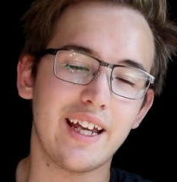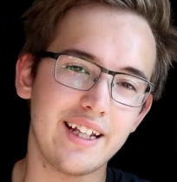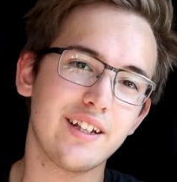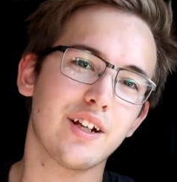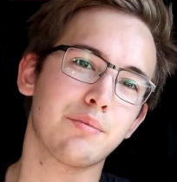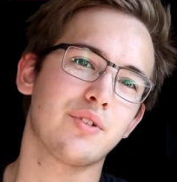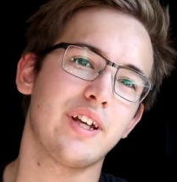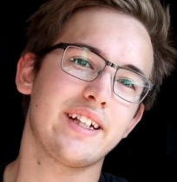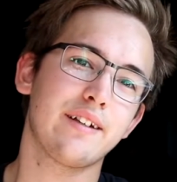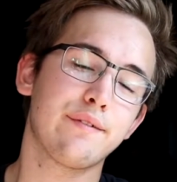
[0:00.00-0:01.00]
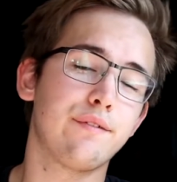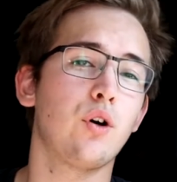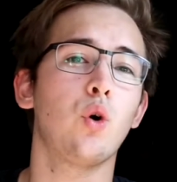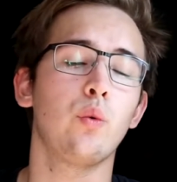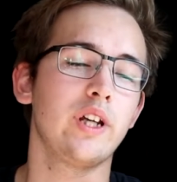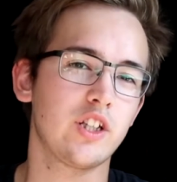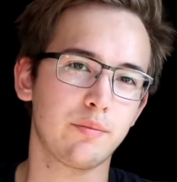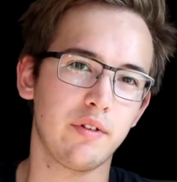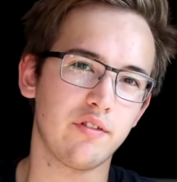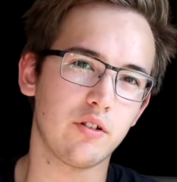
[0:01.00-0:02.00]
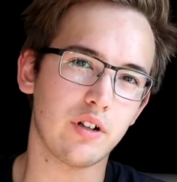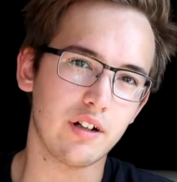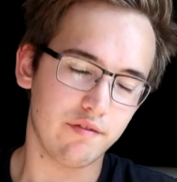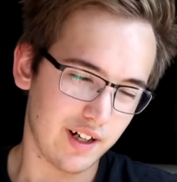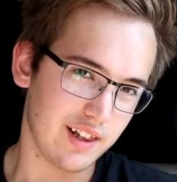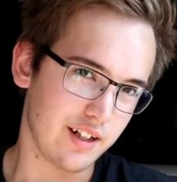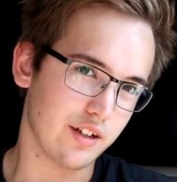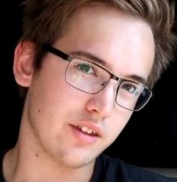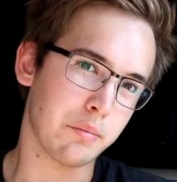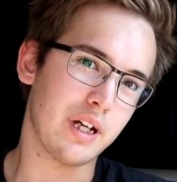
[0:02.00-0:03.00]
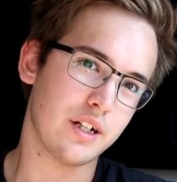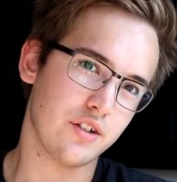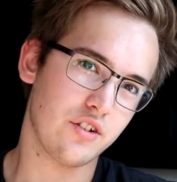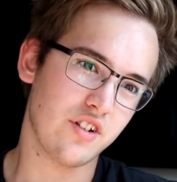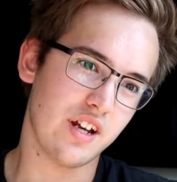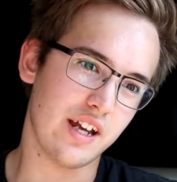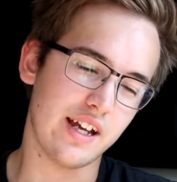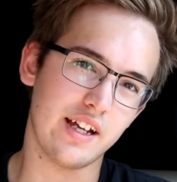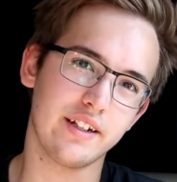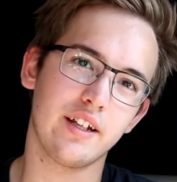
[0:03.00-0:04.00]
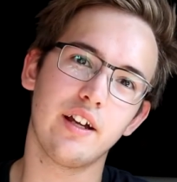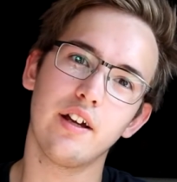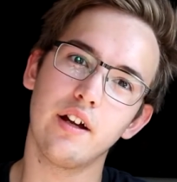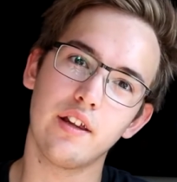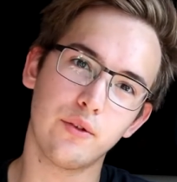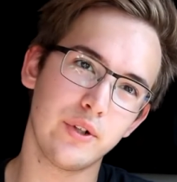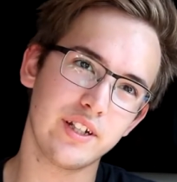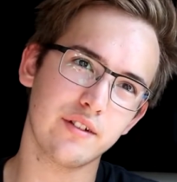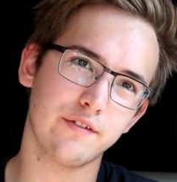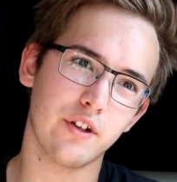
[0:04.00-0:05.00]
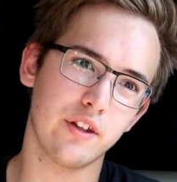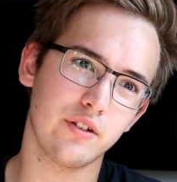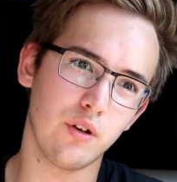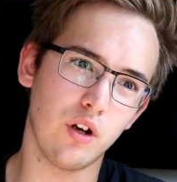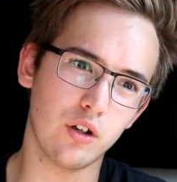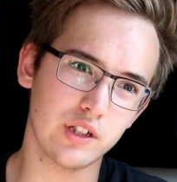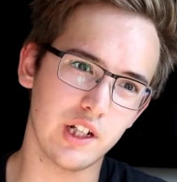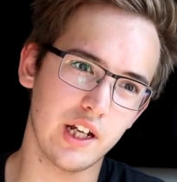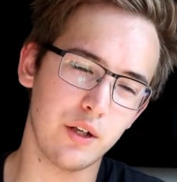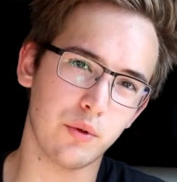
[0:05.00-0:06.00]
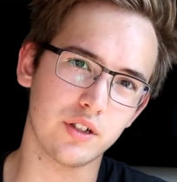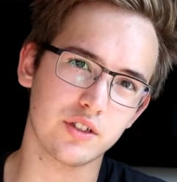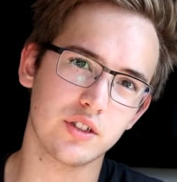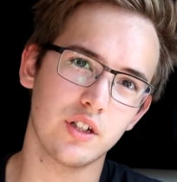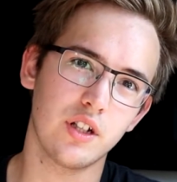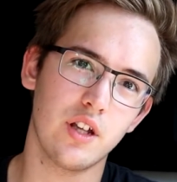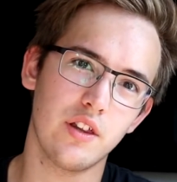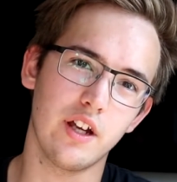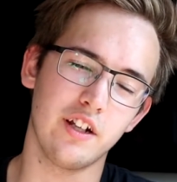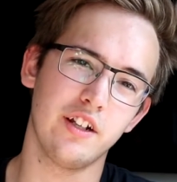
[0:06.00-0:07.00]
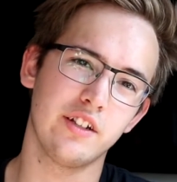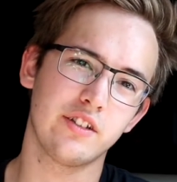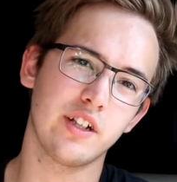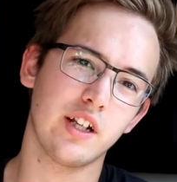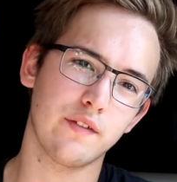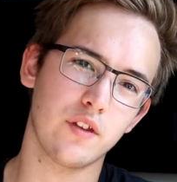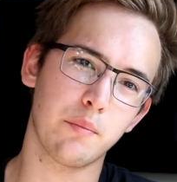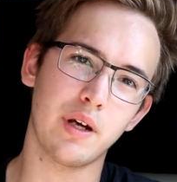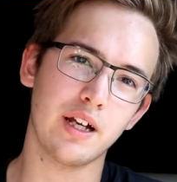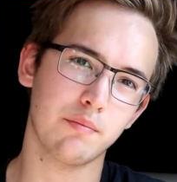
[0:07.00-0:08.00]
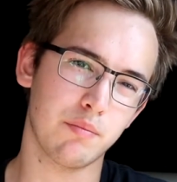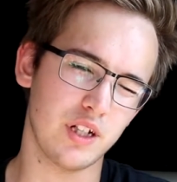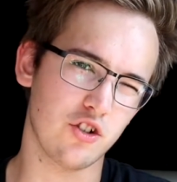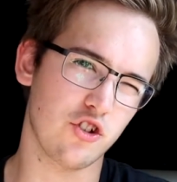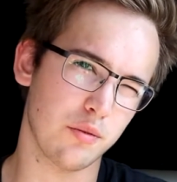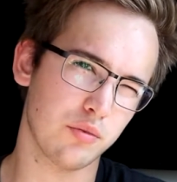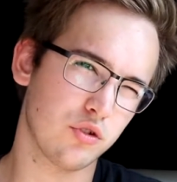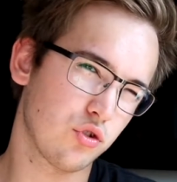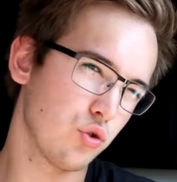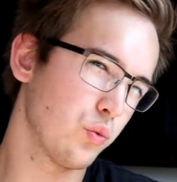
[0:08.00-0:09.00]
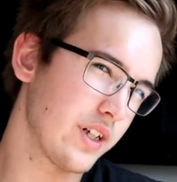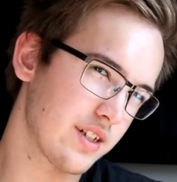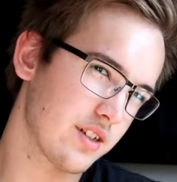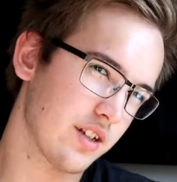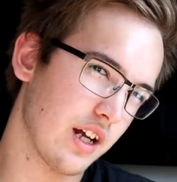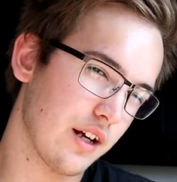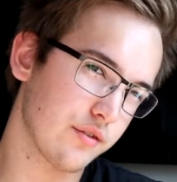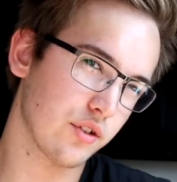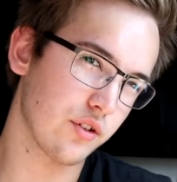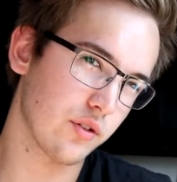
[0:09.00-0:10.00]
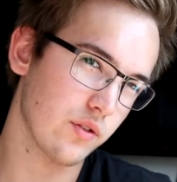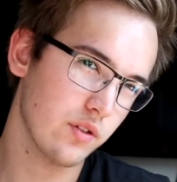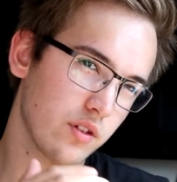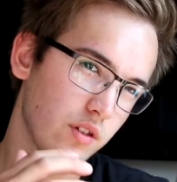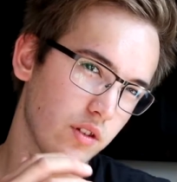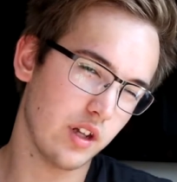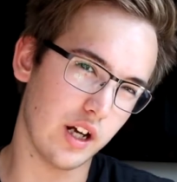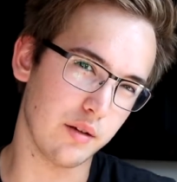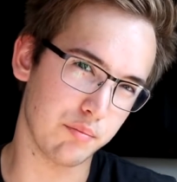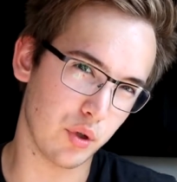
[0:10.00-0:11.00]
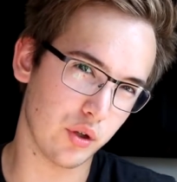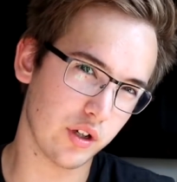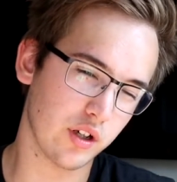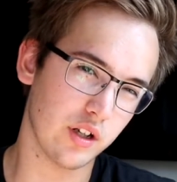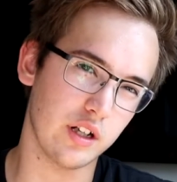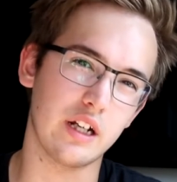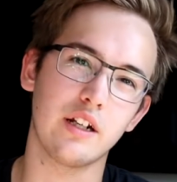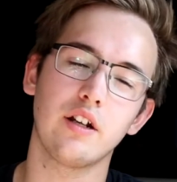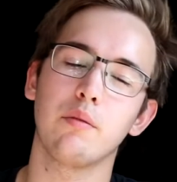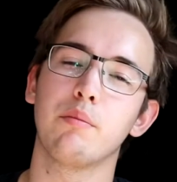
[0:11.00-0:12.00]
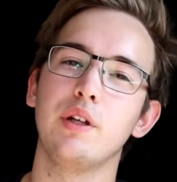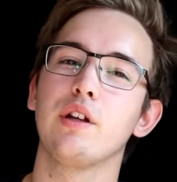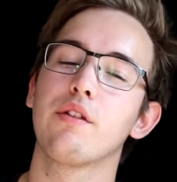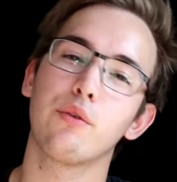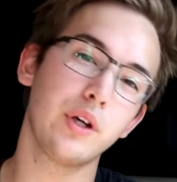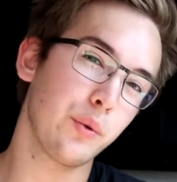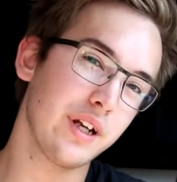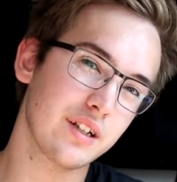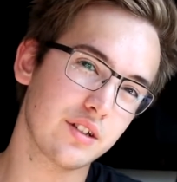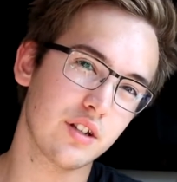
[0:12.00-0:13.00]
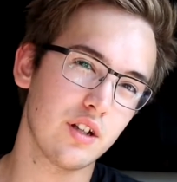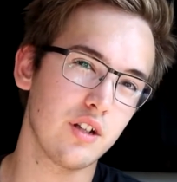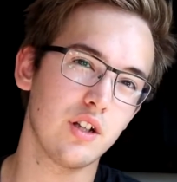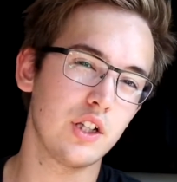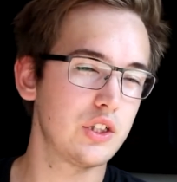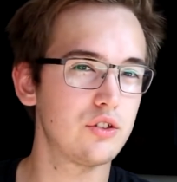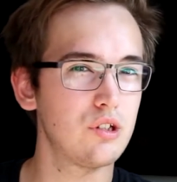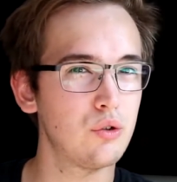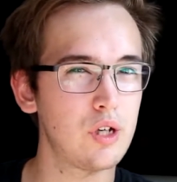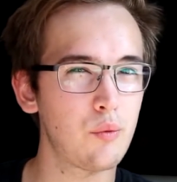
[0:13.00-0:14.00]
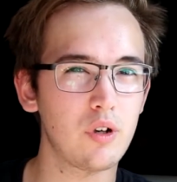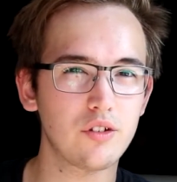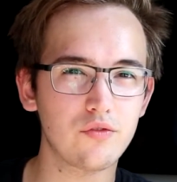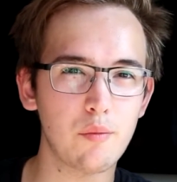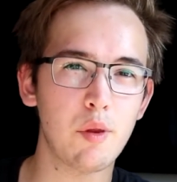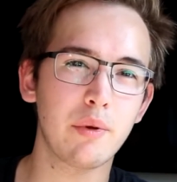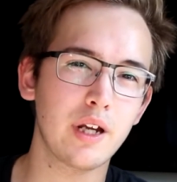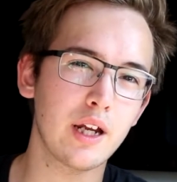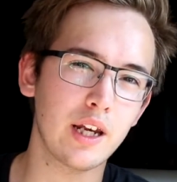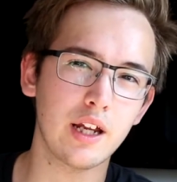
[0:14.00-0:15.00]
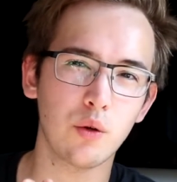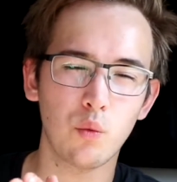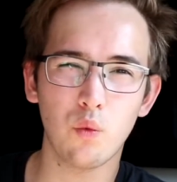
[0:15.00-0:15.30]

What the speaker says: ended up taking 4 weeks before I finally got the package, and the reason for the long delay was that instead of the pack being shipped 2 weeks after I bought it, it ended up being 3 weeks. So it was from the beginning